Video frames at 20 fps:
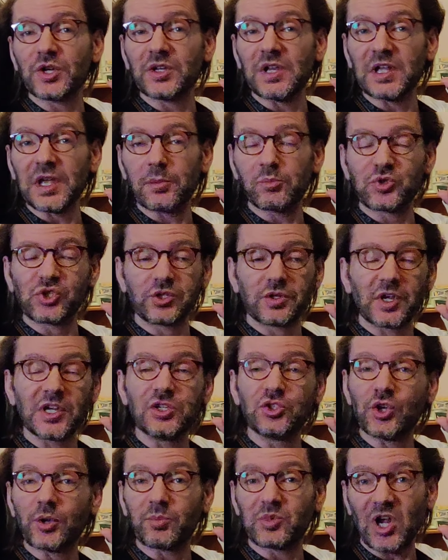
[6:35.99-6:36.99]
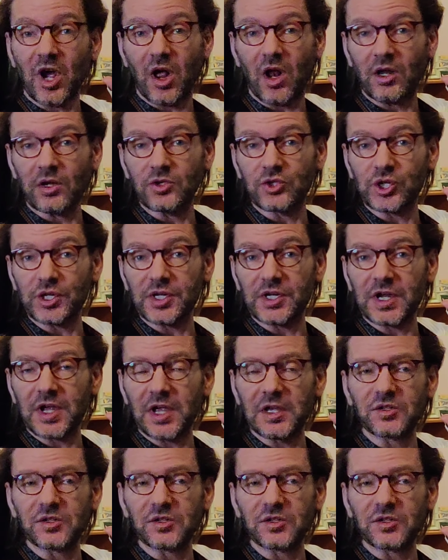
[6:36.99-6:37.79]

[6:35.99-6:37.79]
into Egyptology,